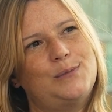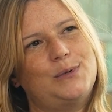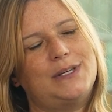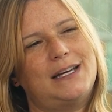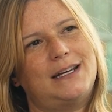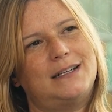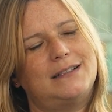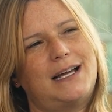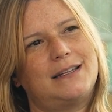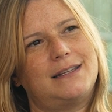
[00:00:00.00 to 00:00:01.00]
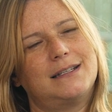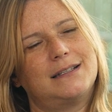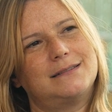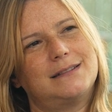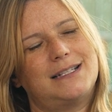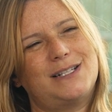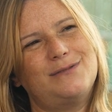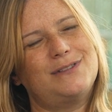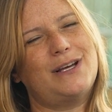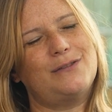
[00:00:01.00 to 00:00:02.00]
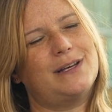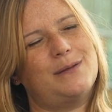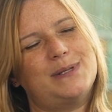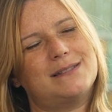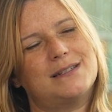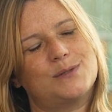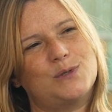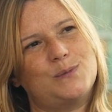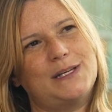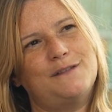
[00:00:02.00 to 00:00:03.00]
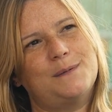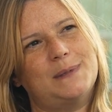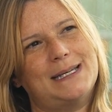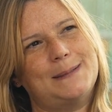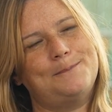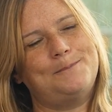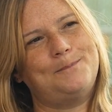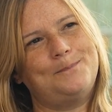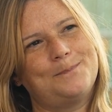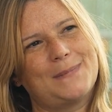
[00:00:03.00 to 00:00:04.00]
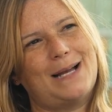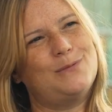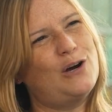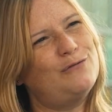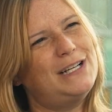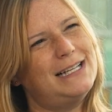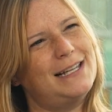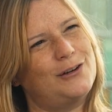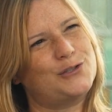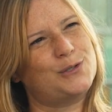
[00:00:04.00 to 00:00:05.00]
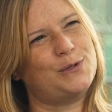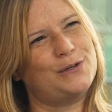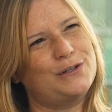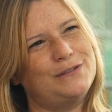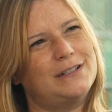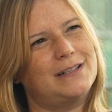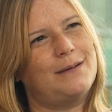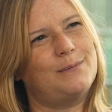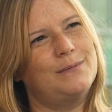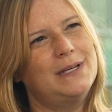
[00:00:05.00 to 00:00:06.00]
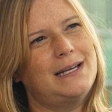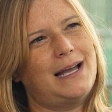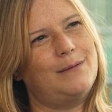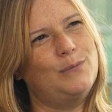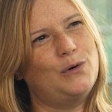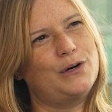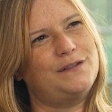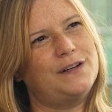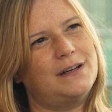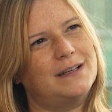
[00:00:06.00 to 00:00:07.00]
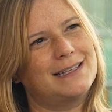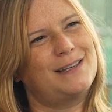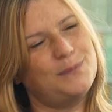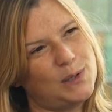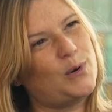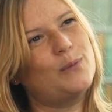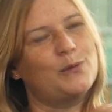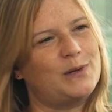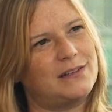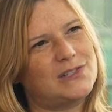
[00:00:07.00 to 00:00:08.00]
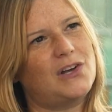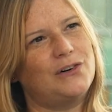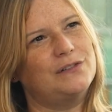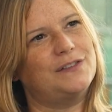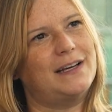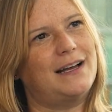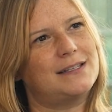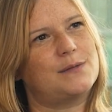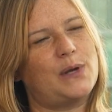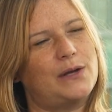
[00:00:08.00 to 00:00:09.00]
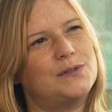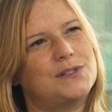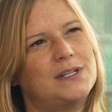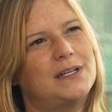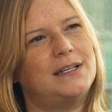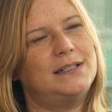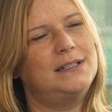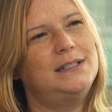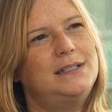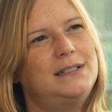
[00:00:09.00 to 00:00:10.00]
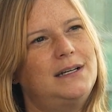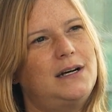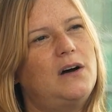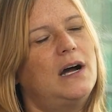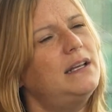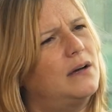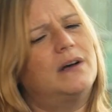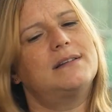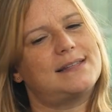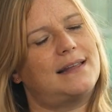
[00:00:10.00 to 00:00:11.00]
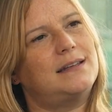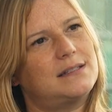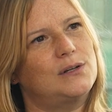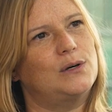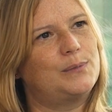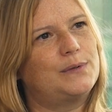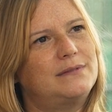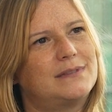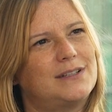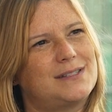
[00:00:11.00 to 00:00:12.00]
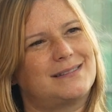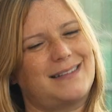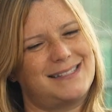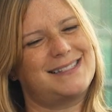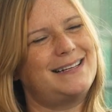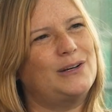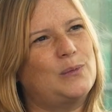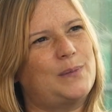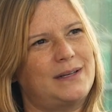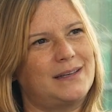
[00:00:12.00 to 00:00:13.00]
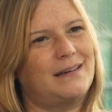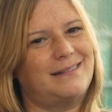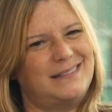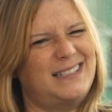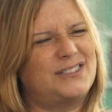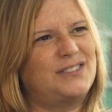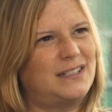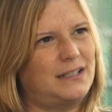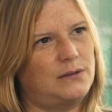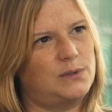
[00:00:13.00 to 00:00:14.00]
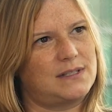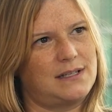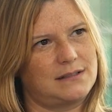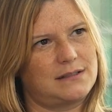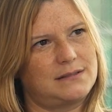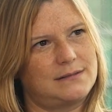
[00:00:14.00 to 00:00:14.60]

But yeah, I don't know that a business would be for me. I'm not really entrepreneurial. I'm more of a give me a problem and I'll solve it, as opposed to, I know, I'll set this up, because I'd set it up and I'd go, yeah, done that now, what's next?